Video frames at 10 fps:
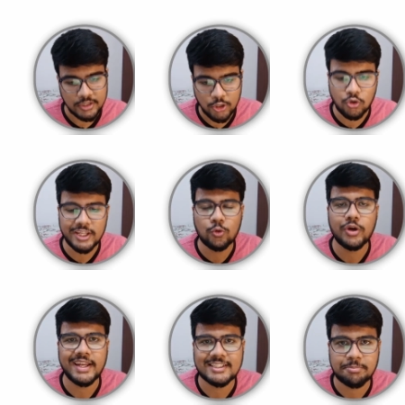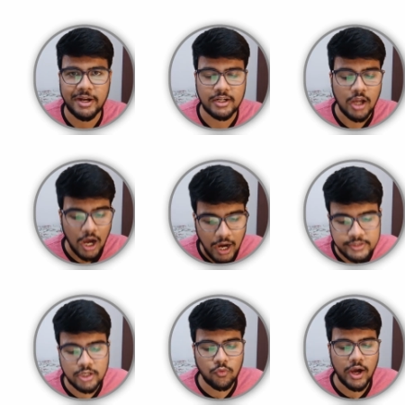then only you can expect.
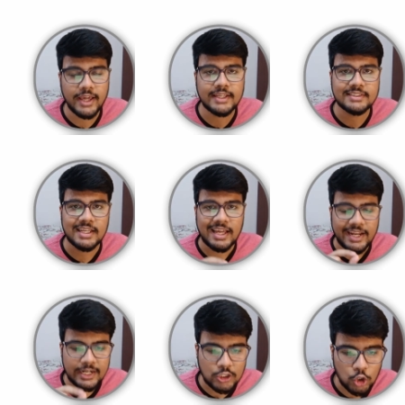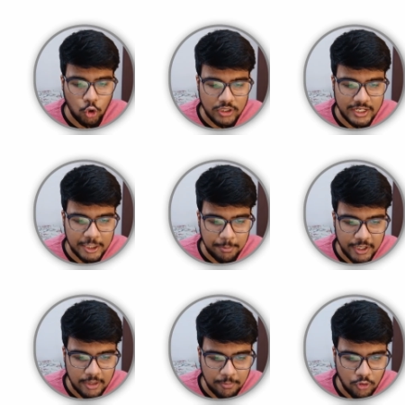Otherwise, it totally
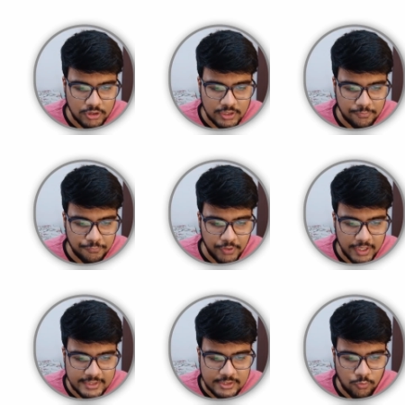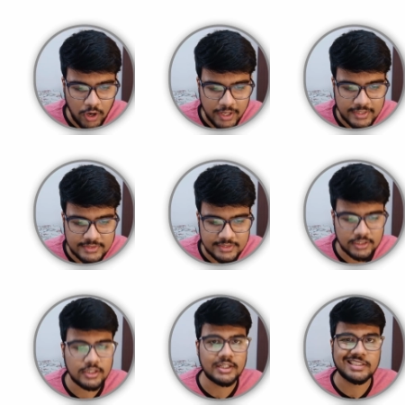depends upon the phase wise
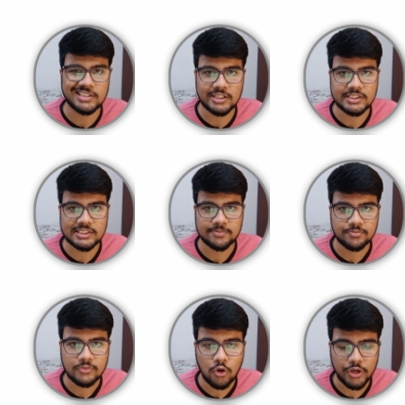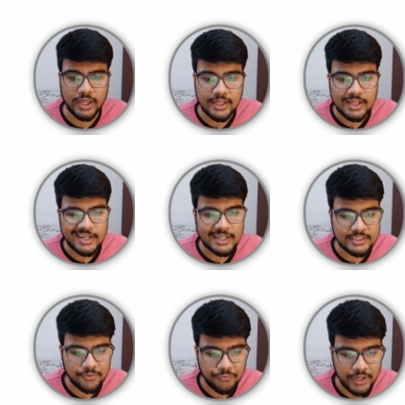results. Okay,
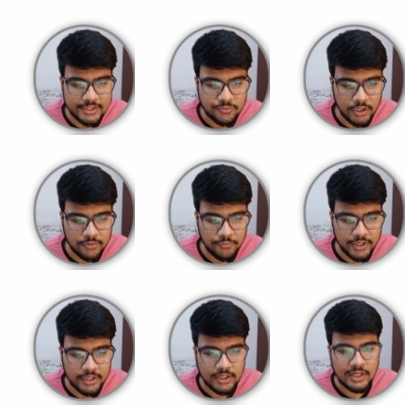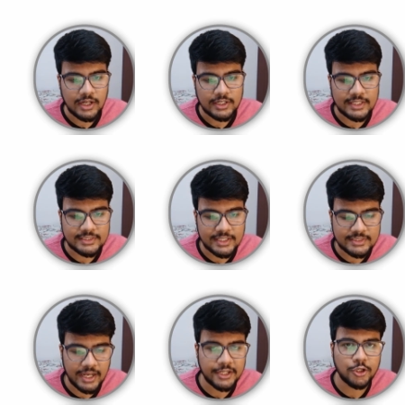let's say phase 1, where
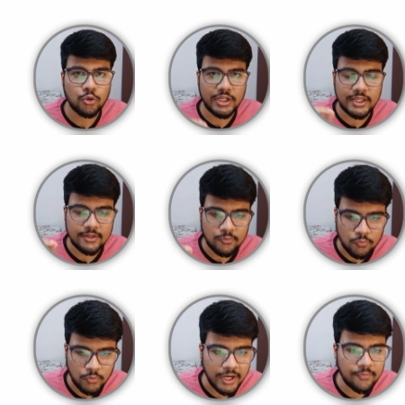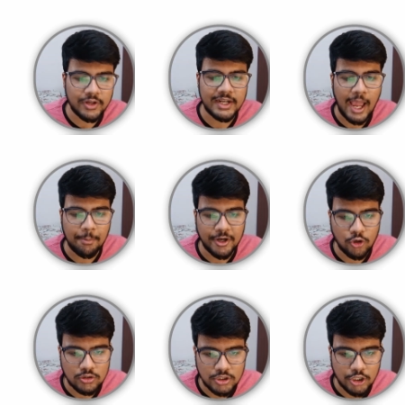TCS NQT, whenever it
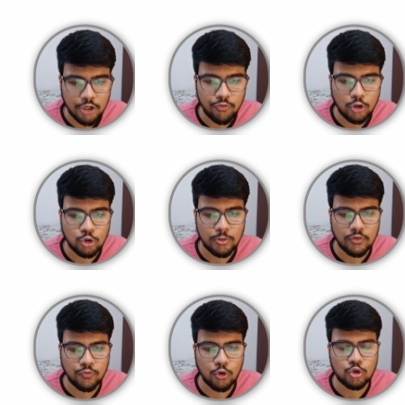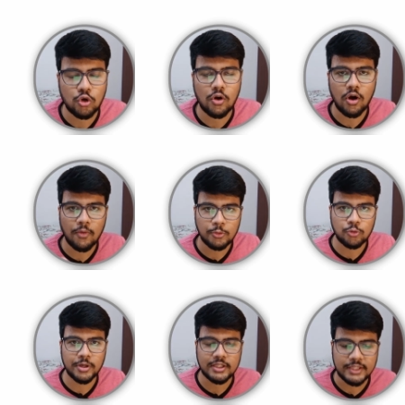happened on 3rd of October or 4th of
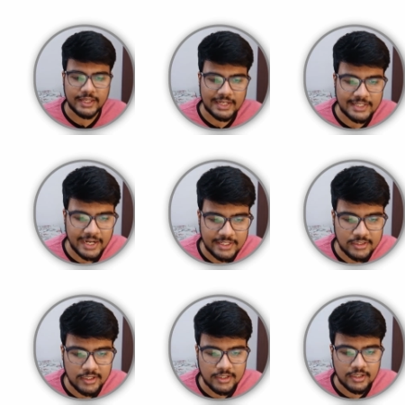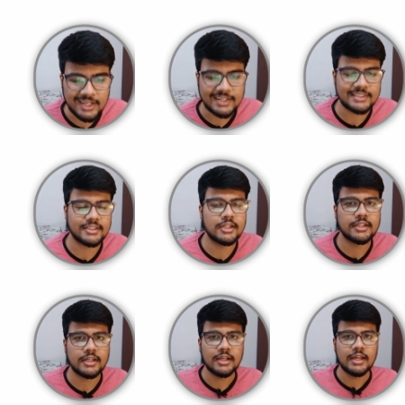October, they can get their result